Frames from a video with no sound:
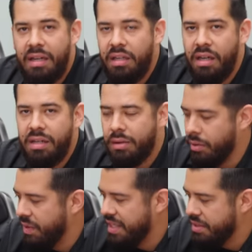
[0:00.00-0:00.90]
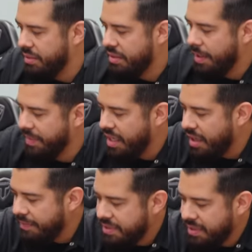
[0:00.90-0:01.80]
gunk or residue coming
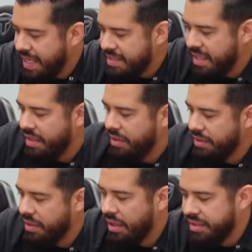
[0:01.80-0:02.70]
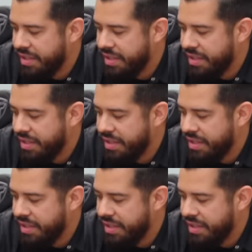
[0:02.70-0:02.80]
off, so that's how you know you're all